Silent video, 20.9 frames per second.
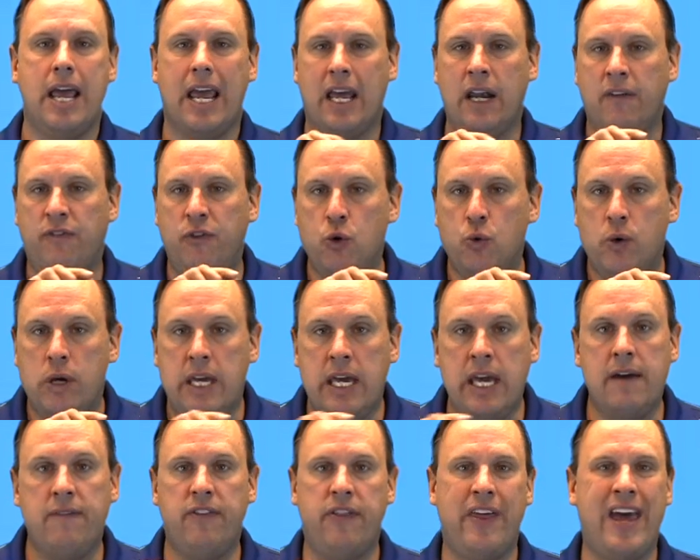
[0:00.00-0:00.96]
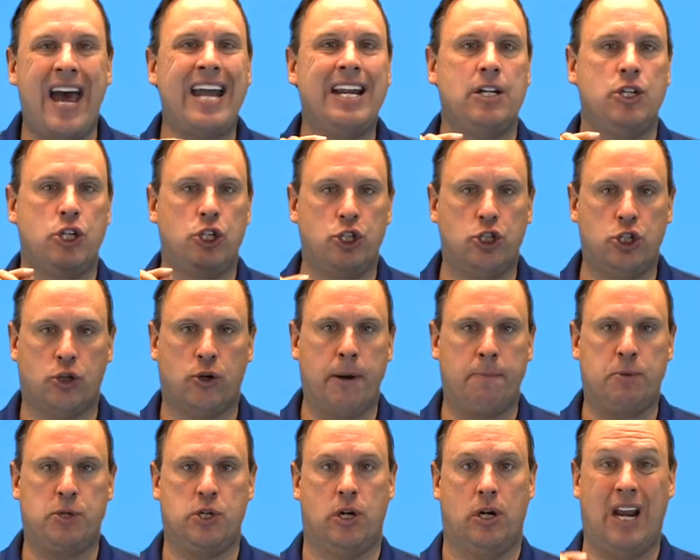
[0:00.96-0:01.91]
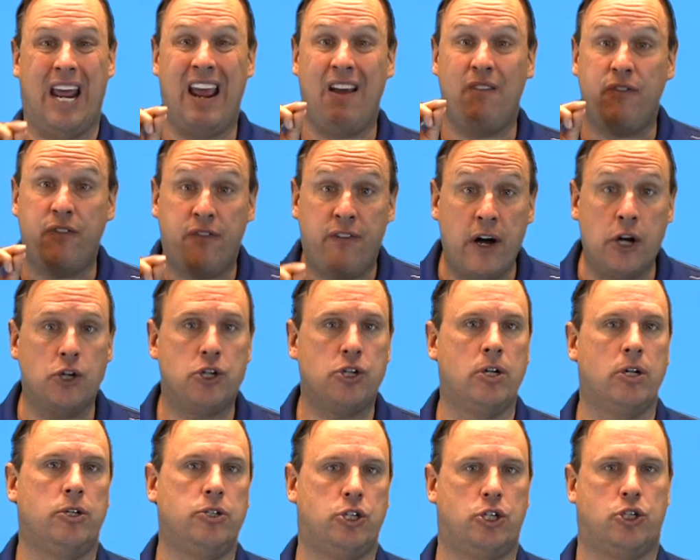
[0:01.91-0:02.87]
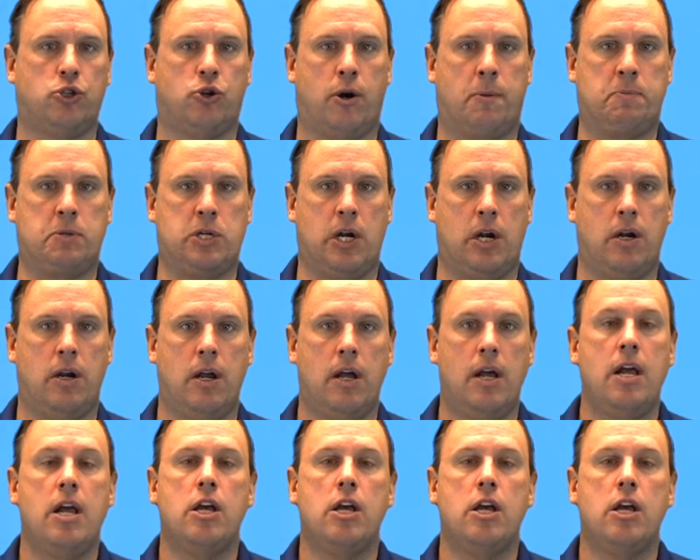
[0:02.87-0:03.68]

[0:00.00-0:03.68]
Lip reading: And if you give that a description, a functional description,